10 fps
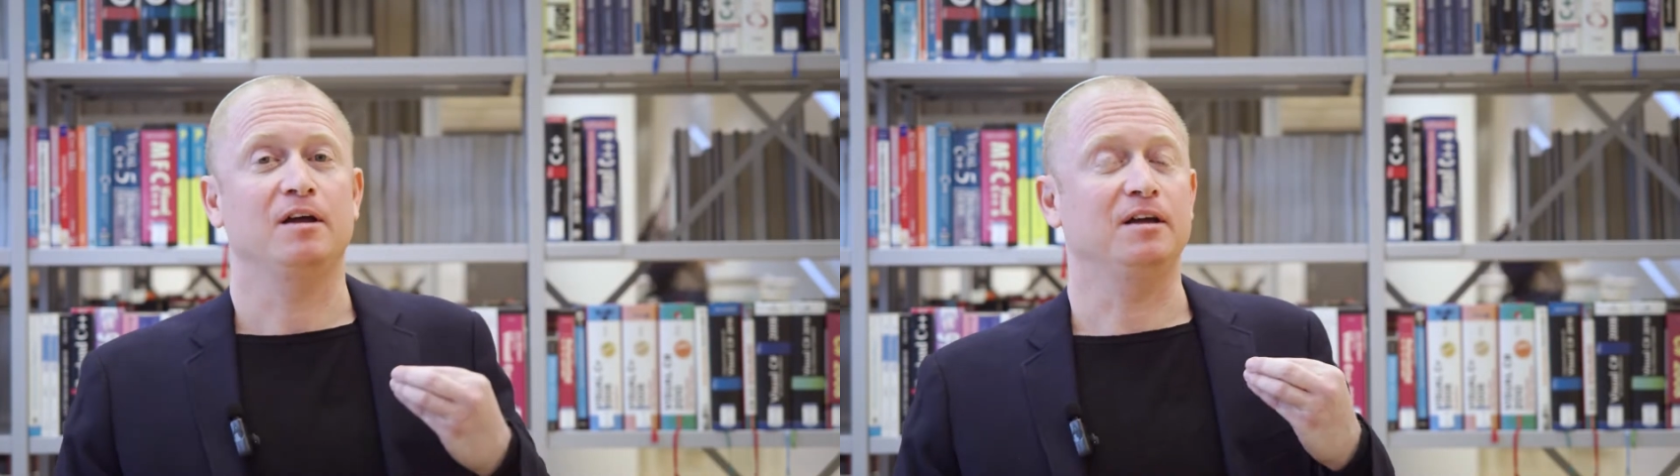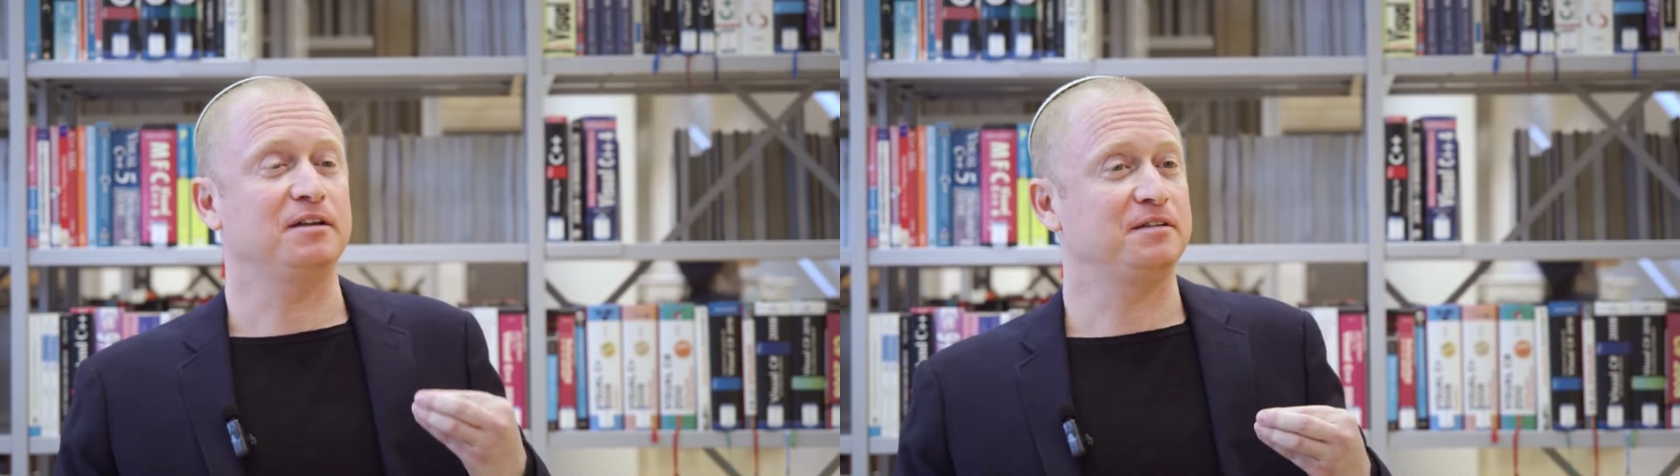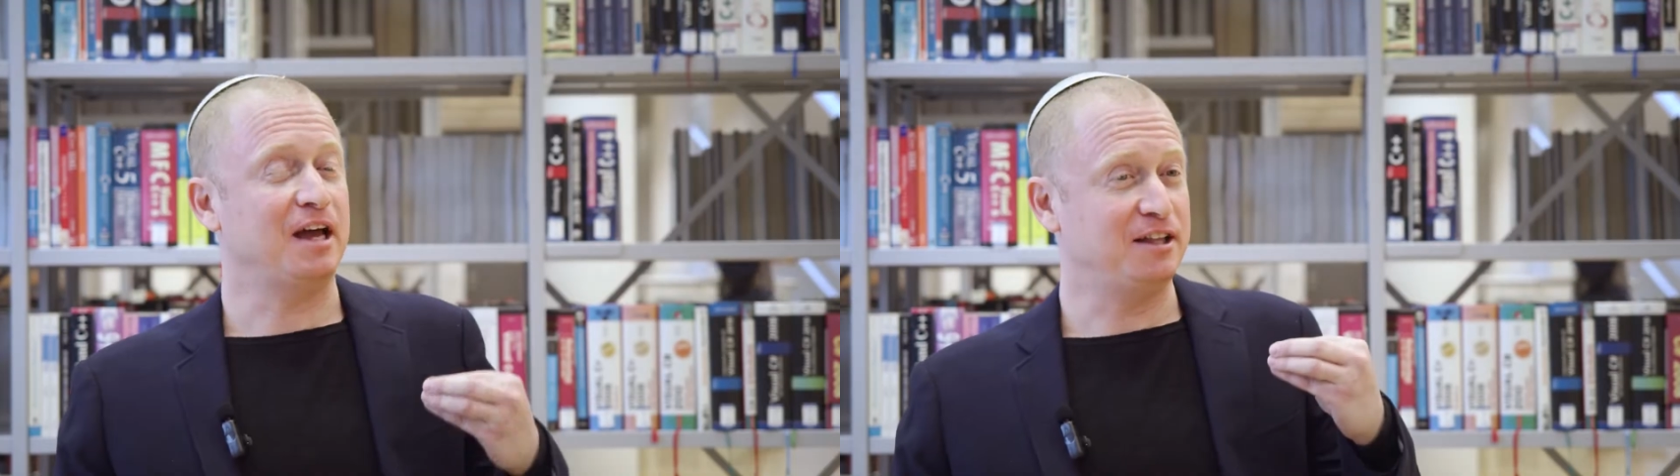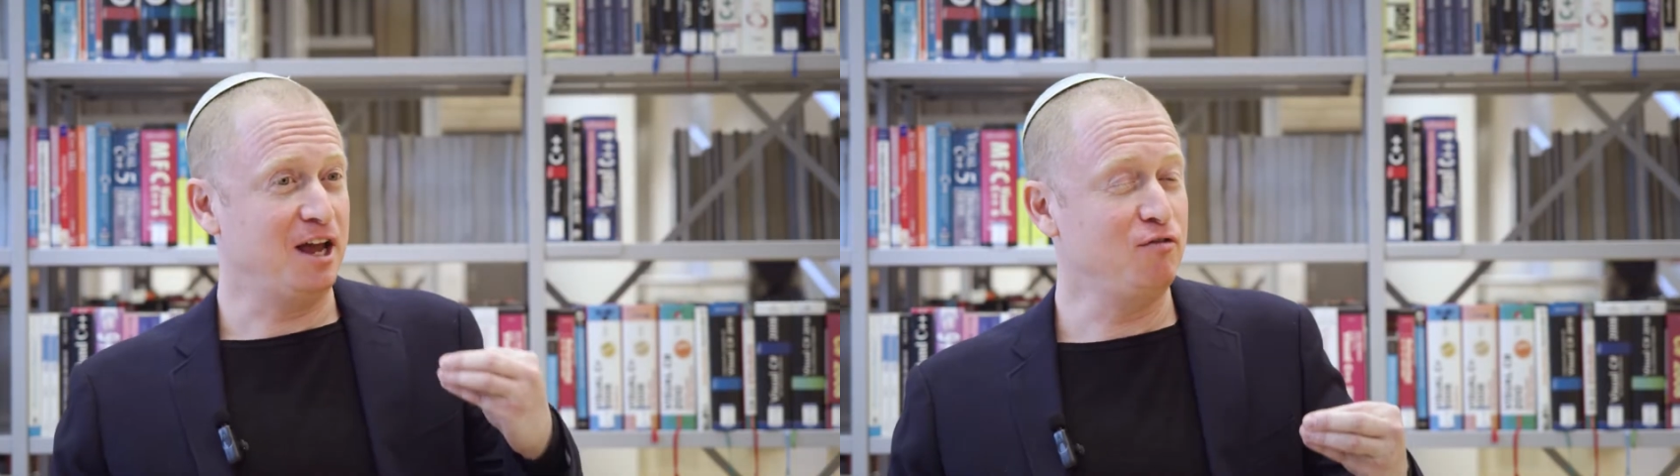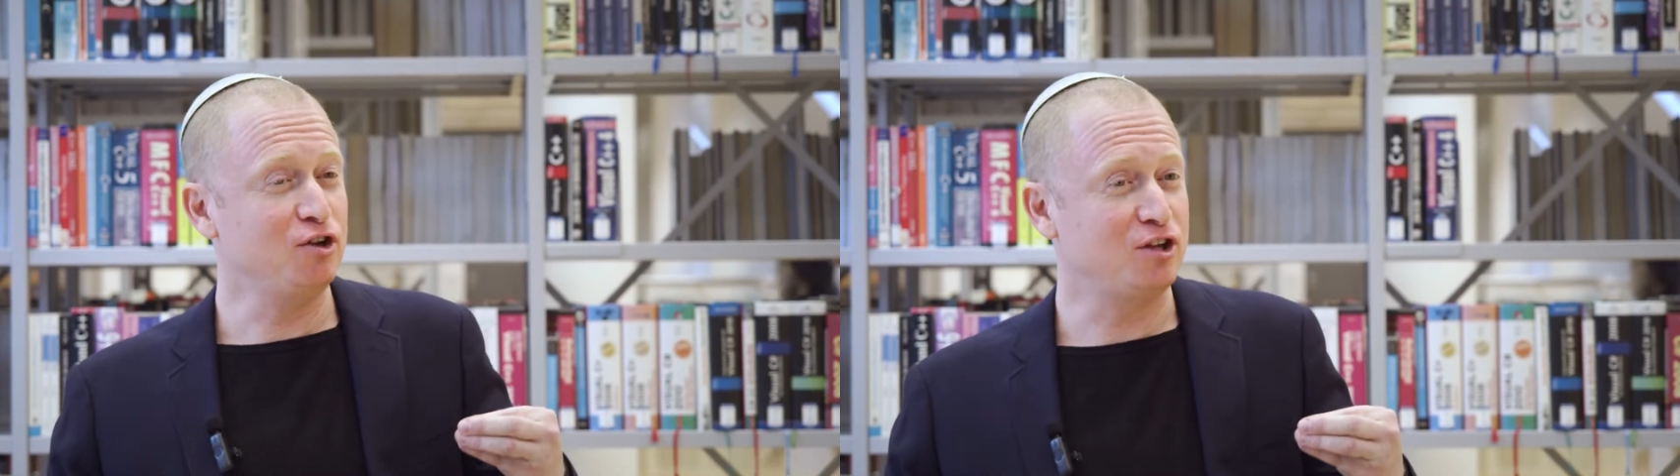is that
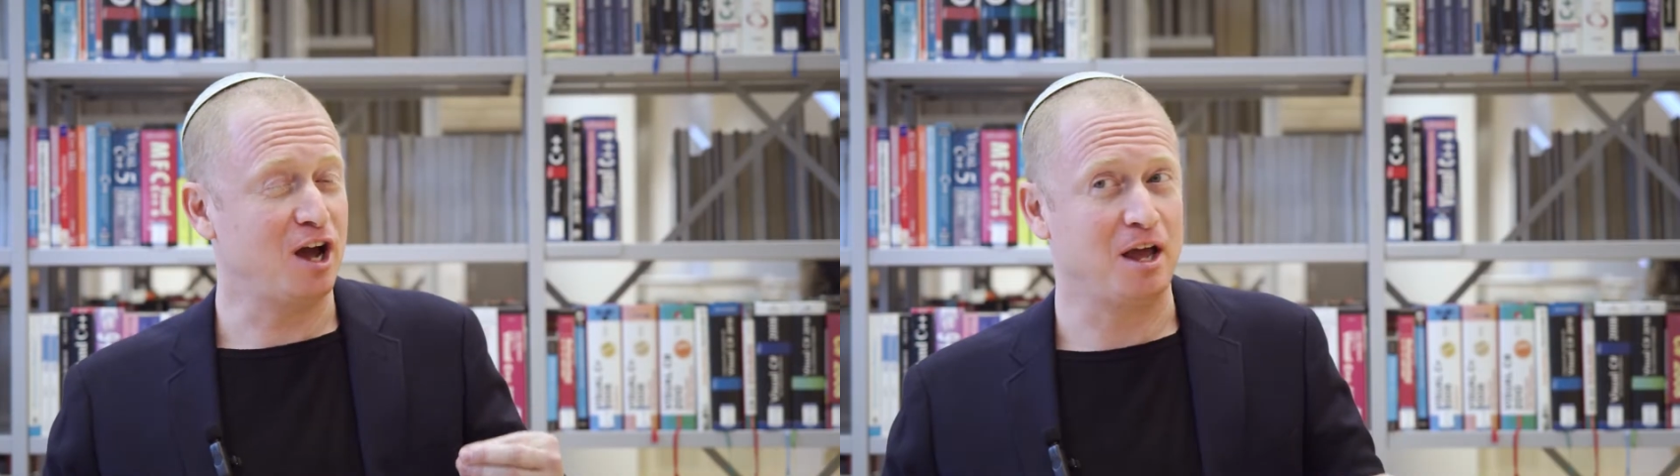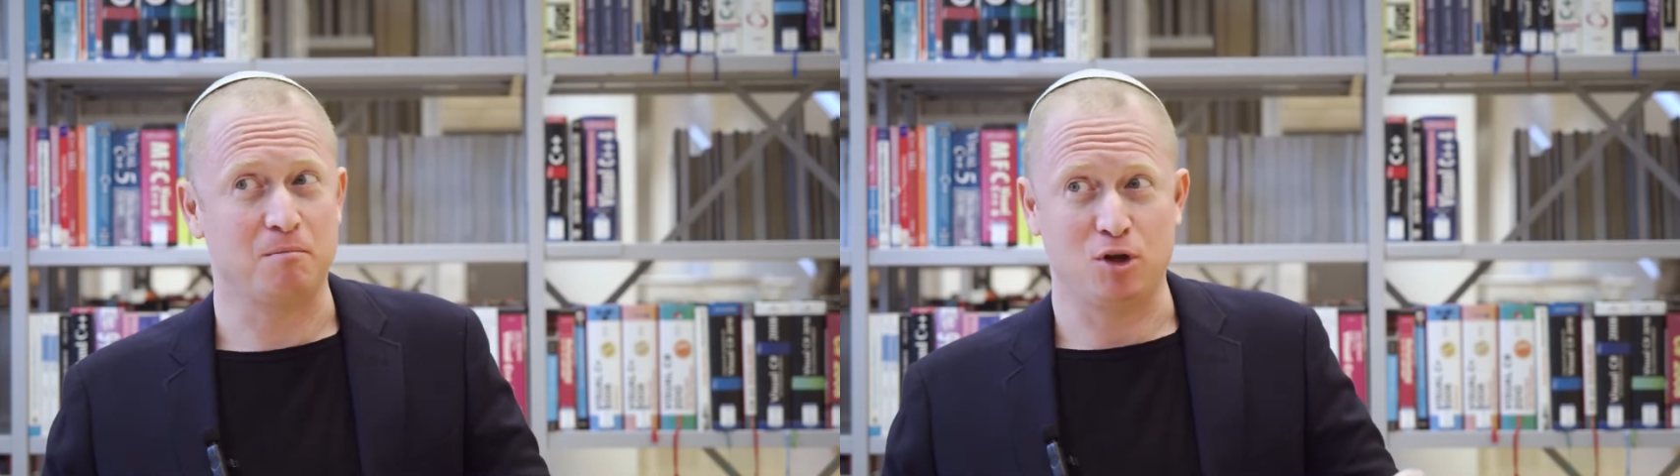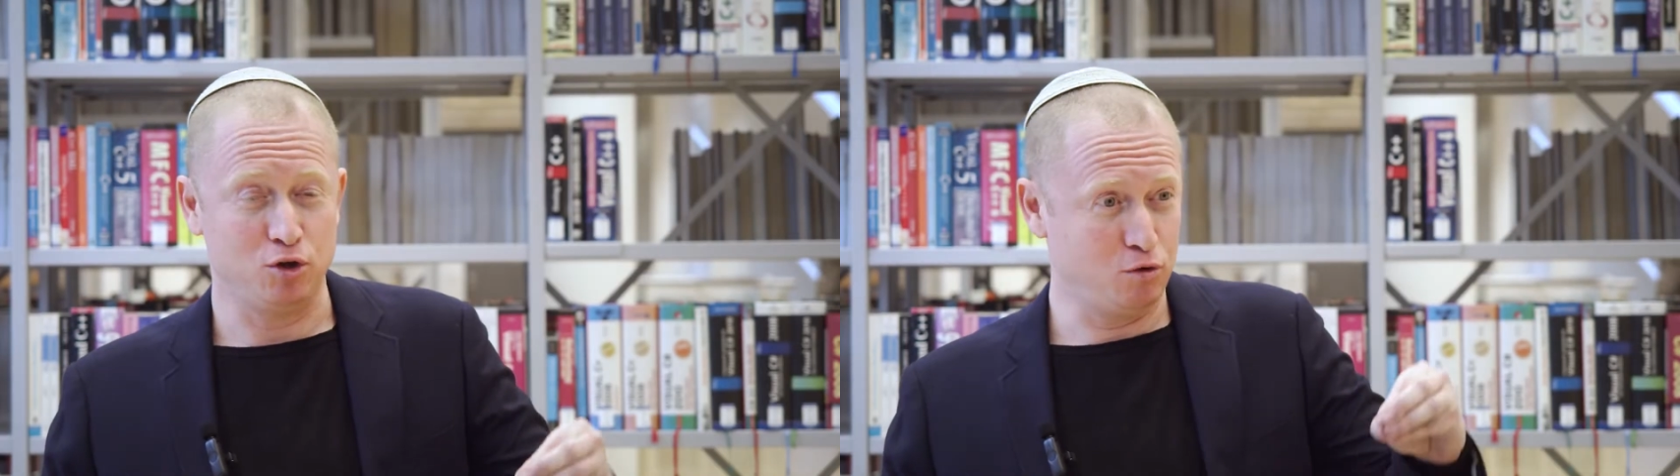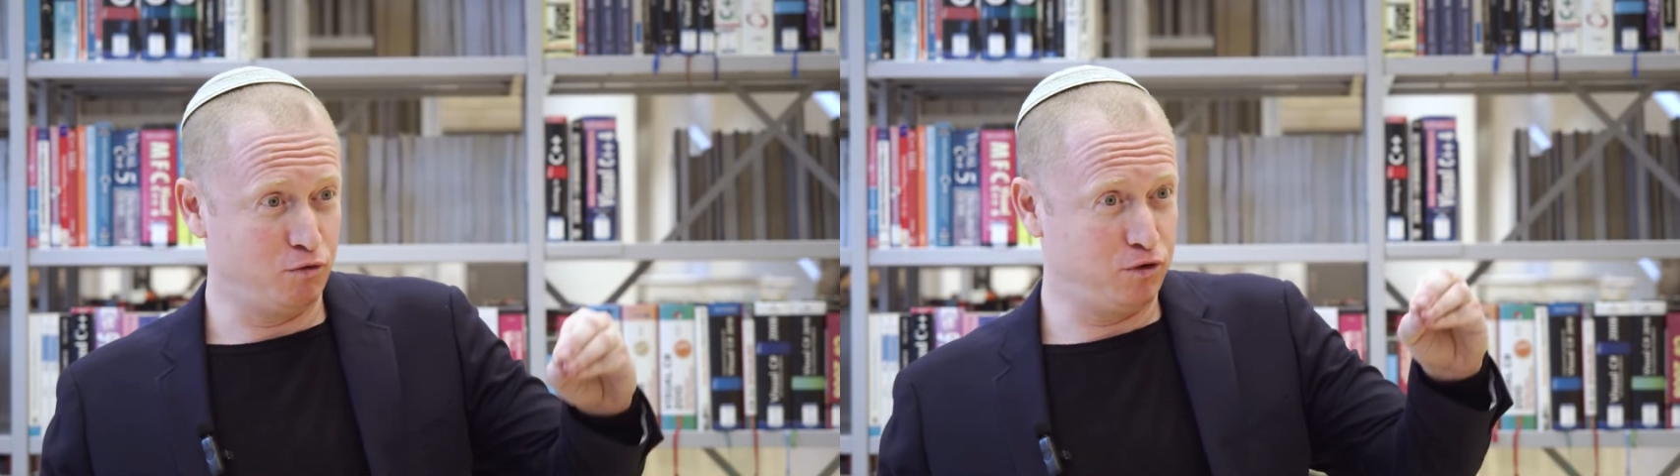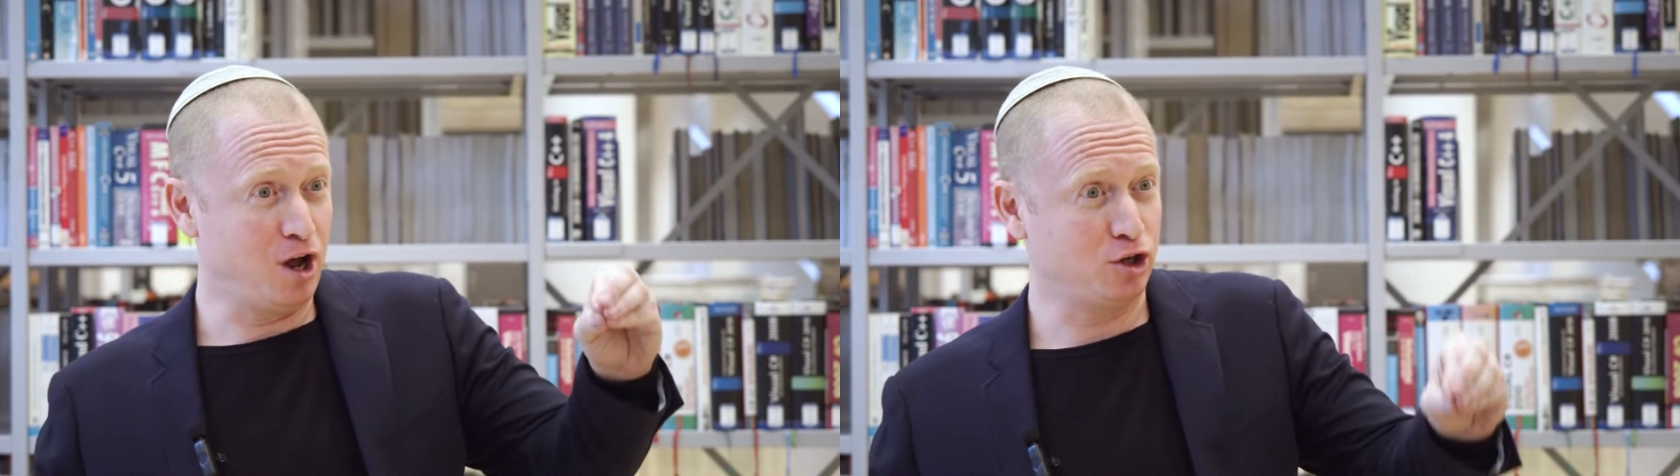every time you
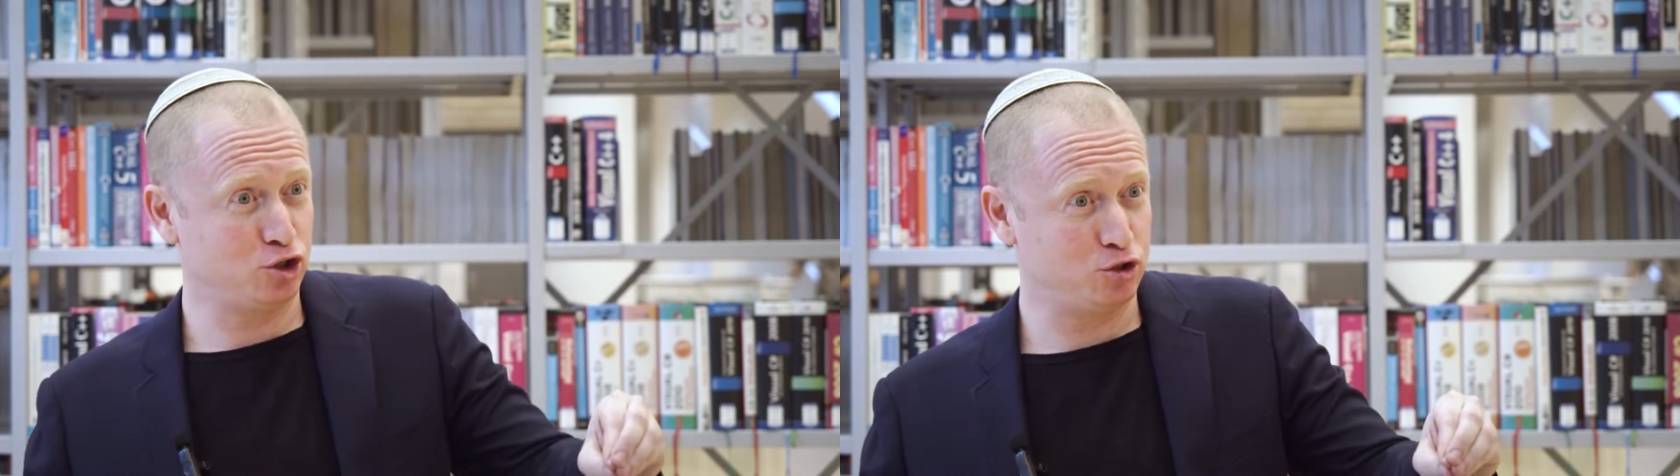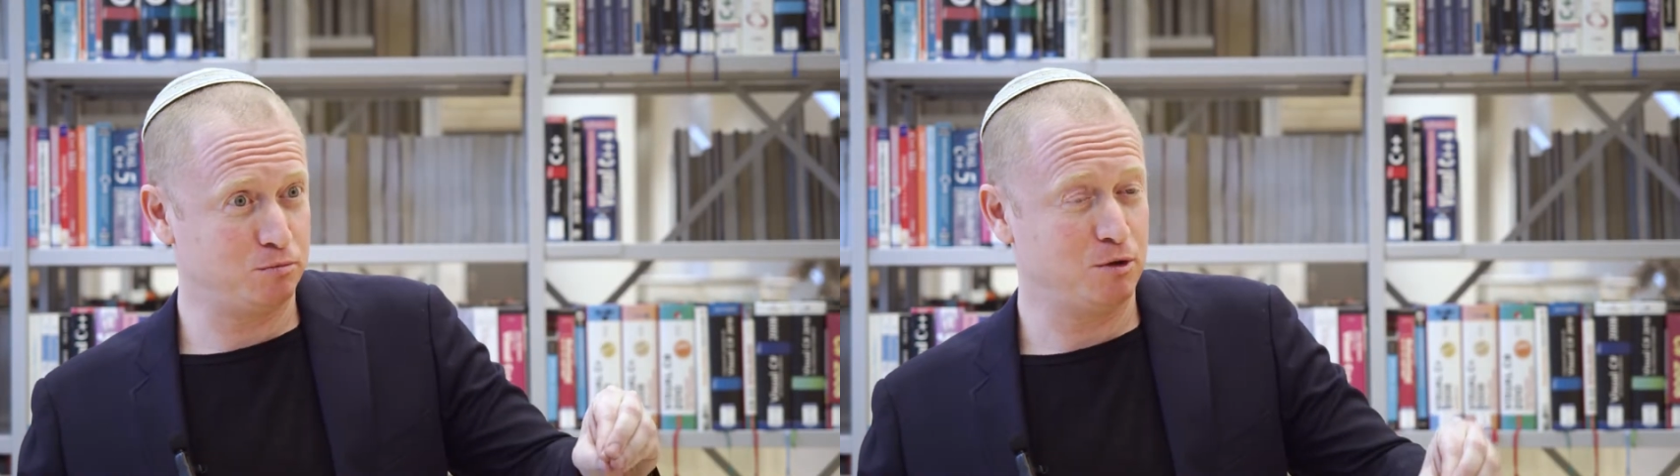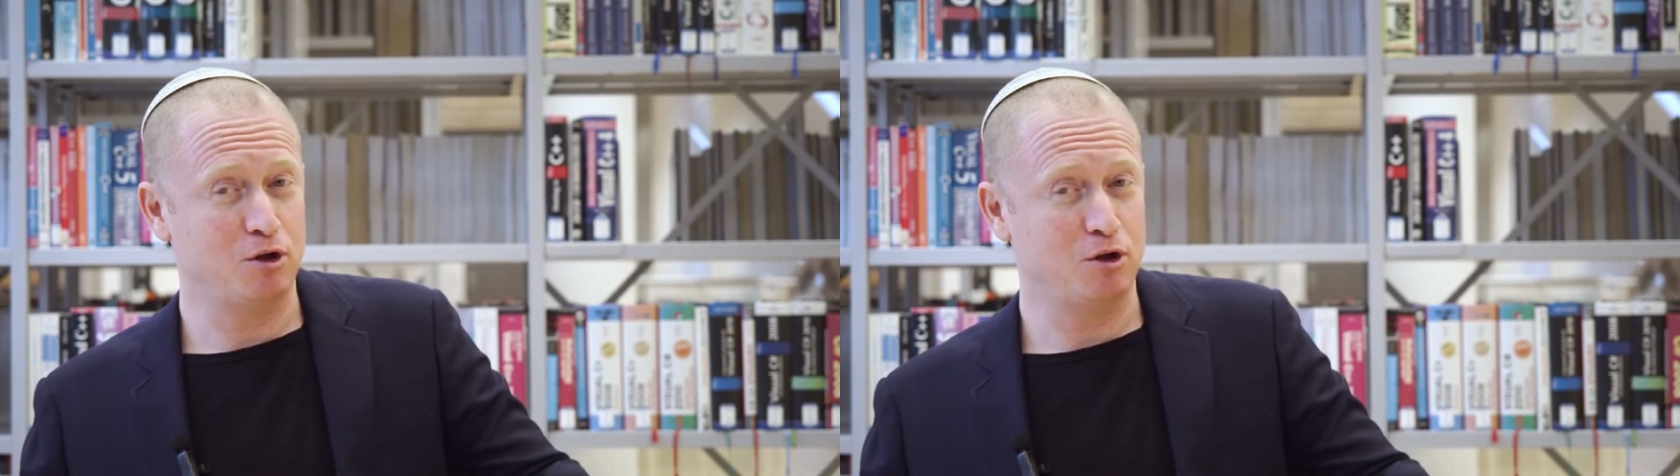flush,